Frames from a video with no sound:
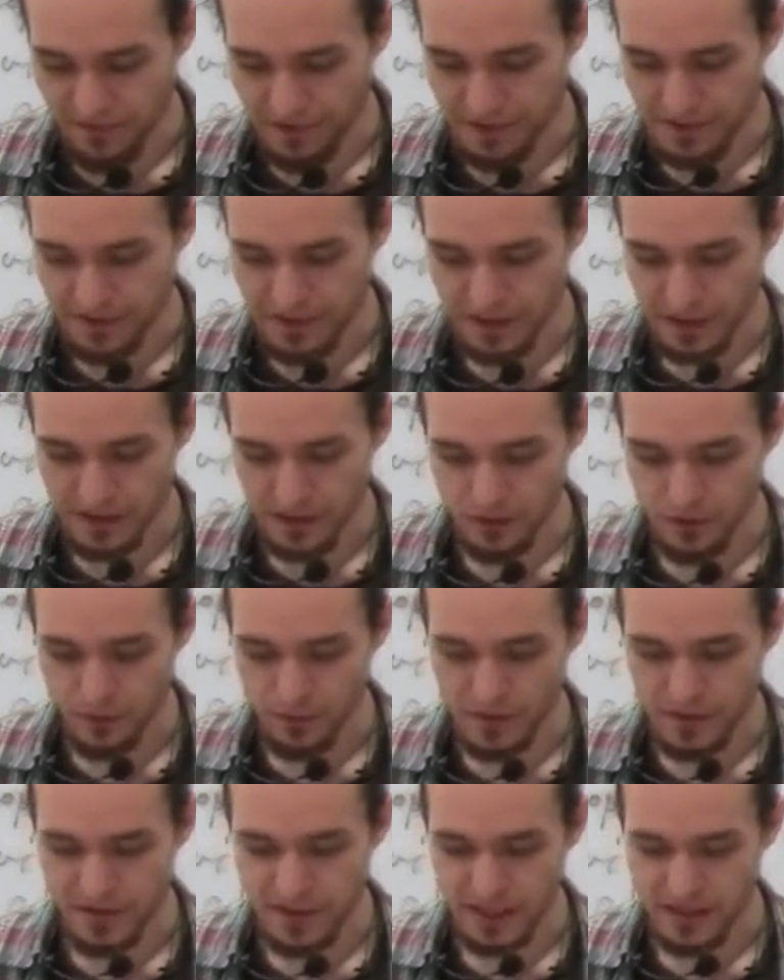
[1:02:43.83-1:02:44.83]
first thing you
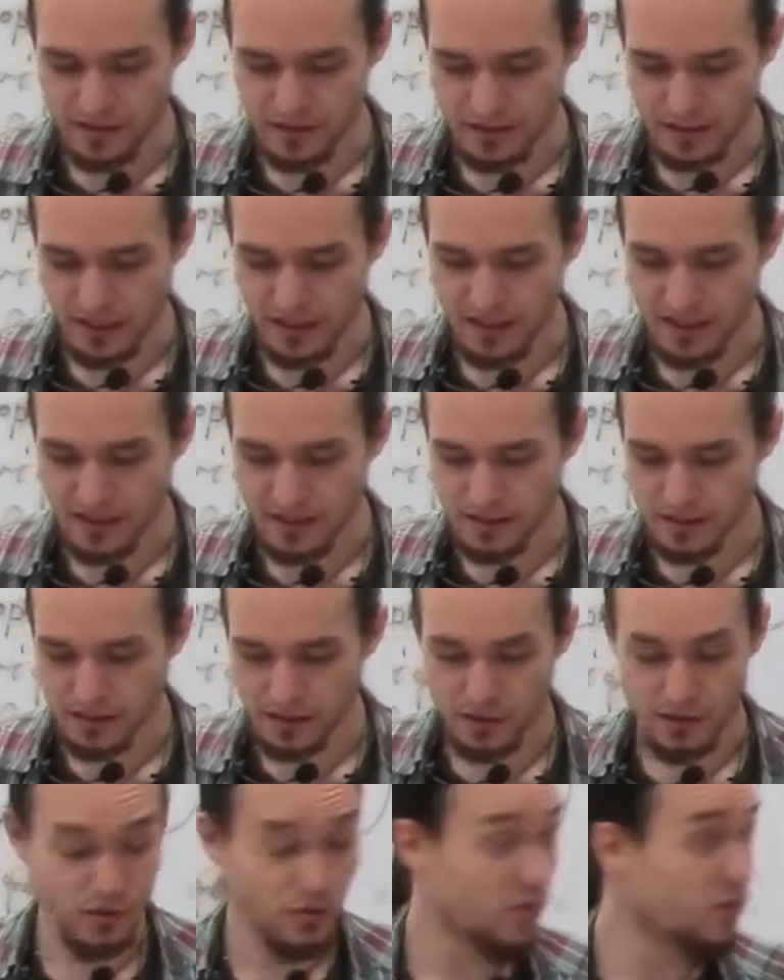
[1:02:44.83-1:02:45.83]
do with that
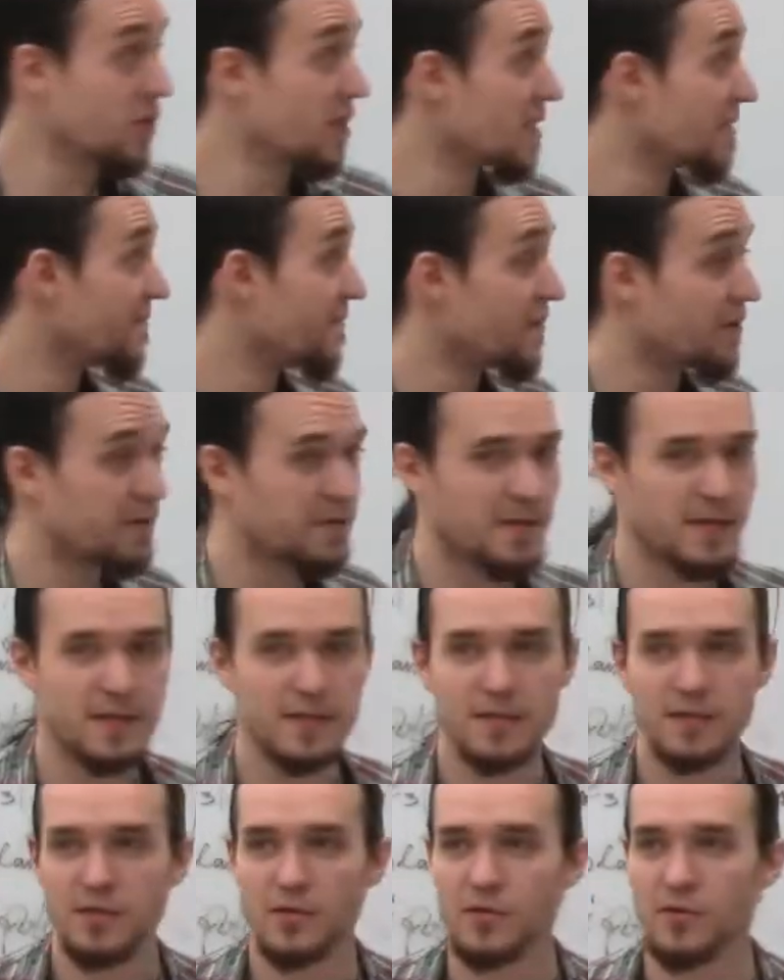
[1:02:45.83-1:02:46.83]
is you convert
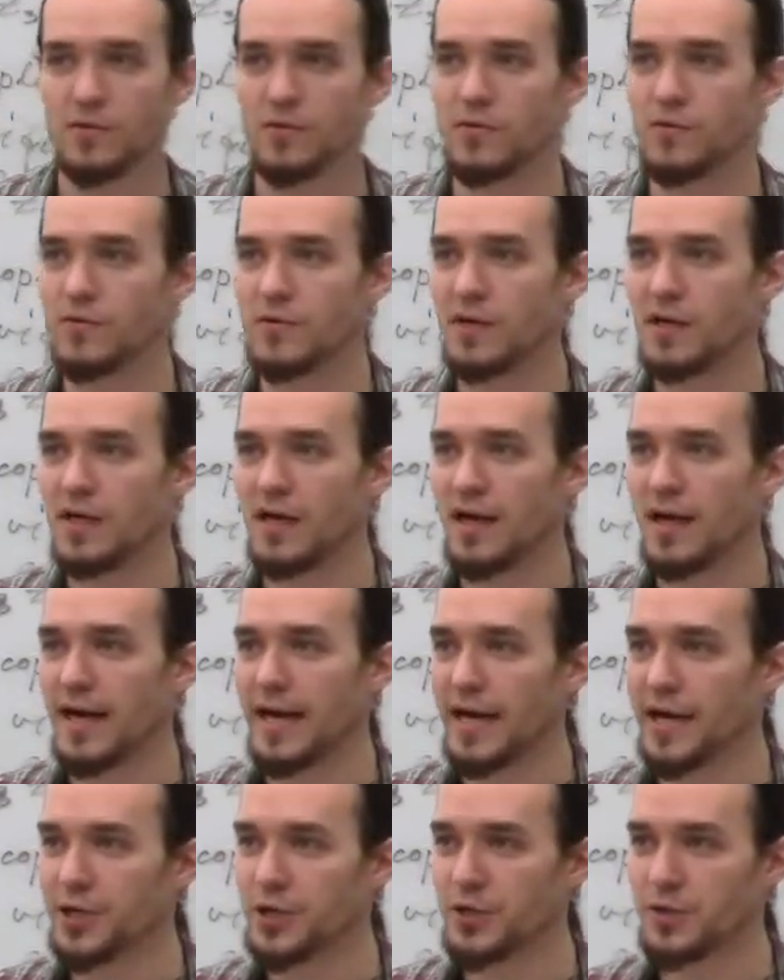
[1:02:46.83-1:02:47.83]
this to
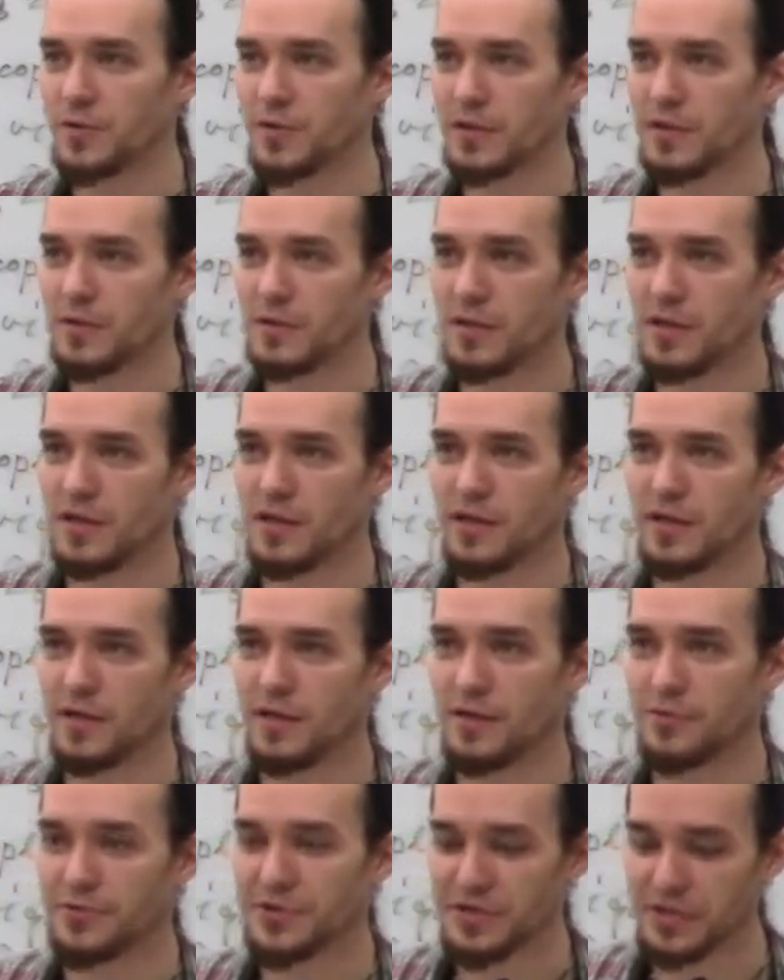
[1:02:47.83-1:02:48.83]
actual
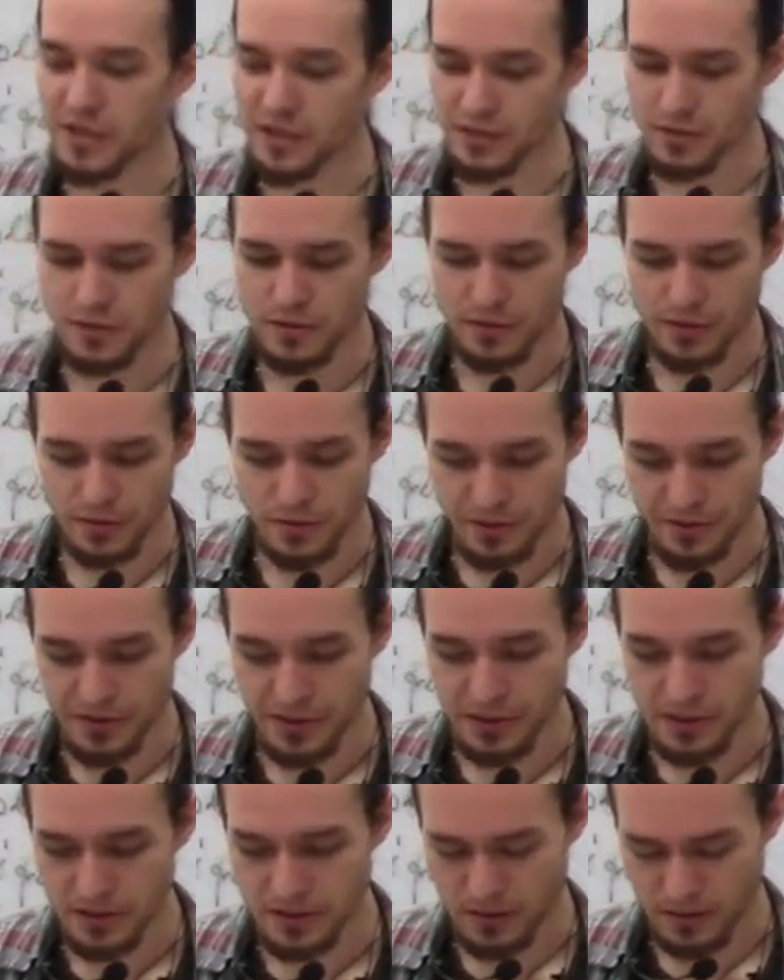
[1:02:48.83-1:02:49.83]
rectangular
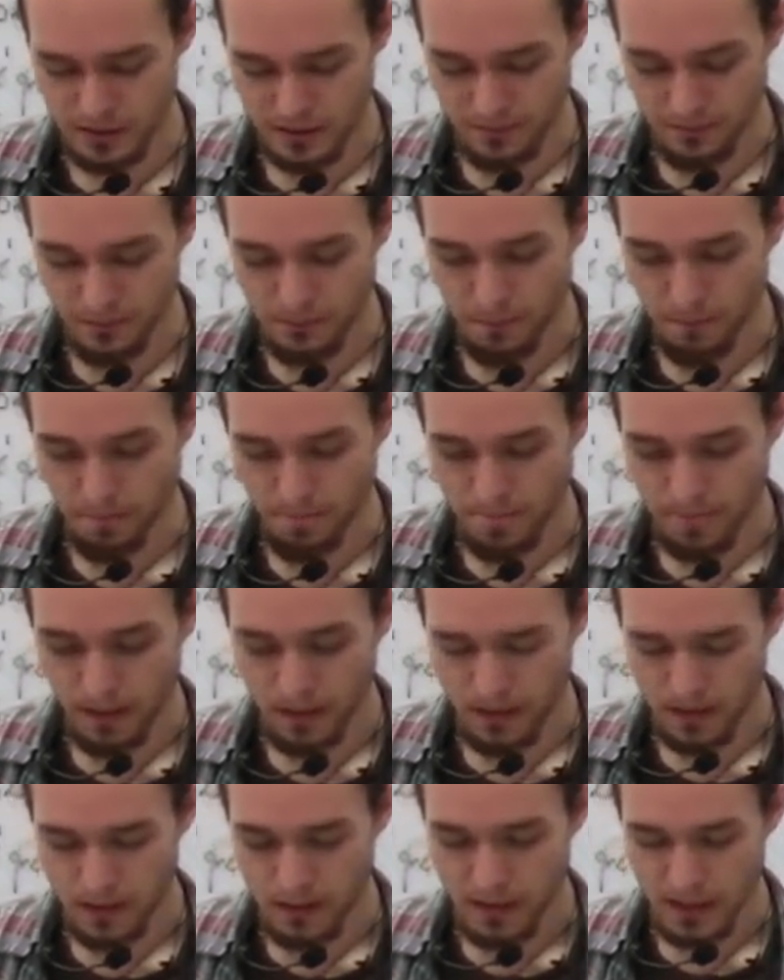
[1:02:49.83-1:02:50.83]
coordinates.
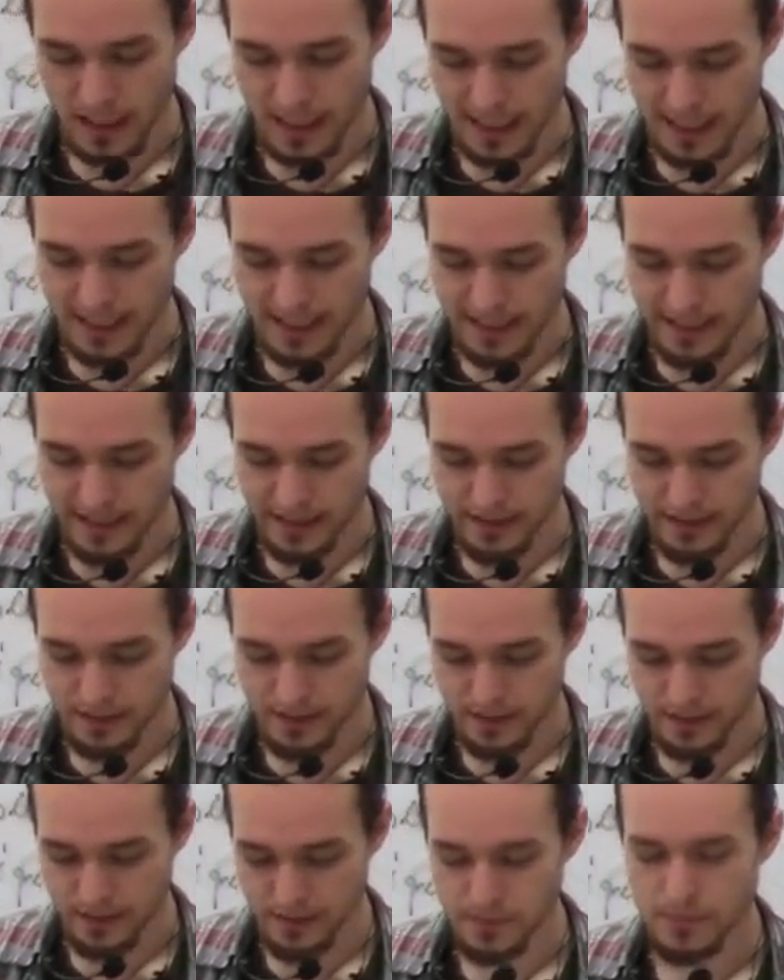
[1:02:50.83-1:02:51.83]

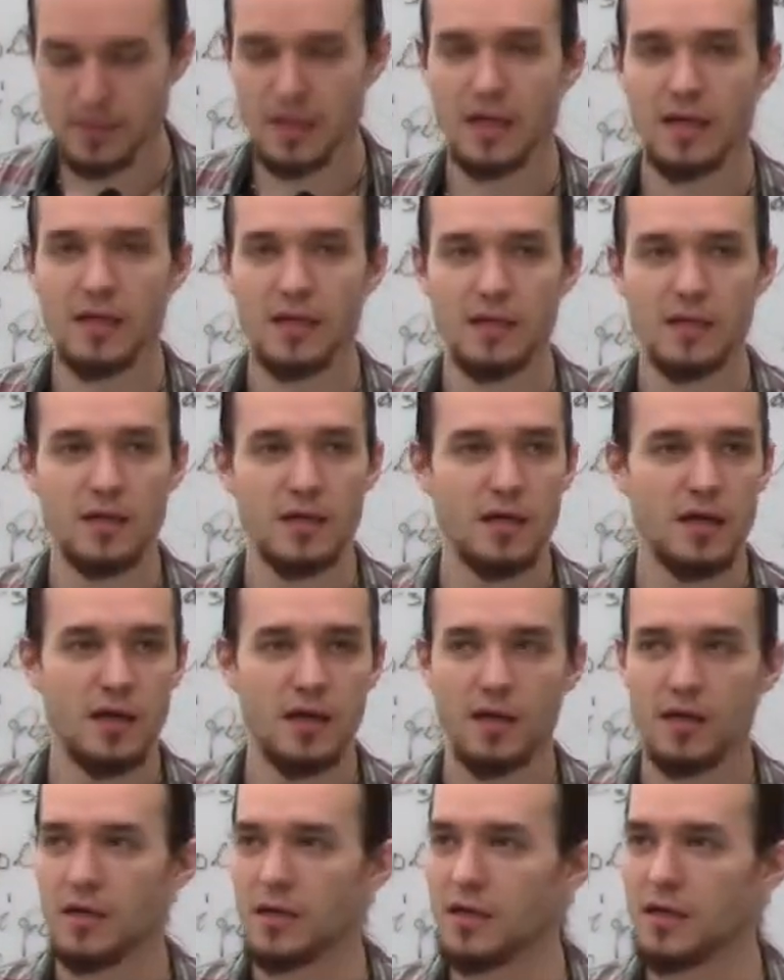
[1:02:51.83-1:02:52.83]
And
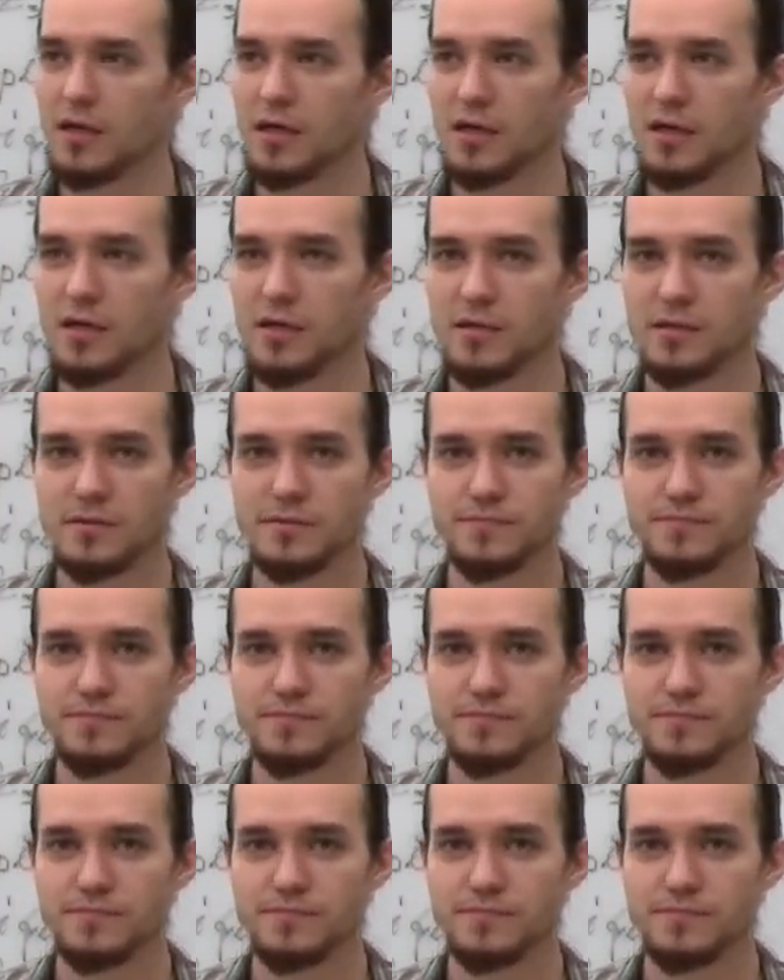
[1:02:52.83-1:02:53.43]
do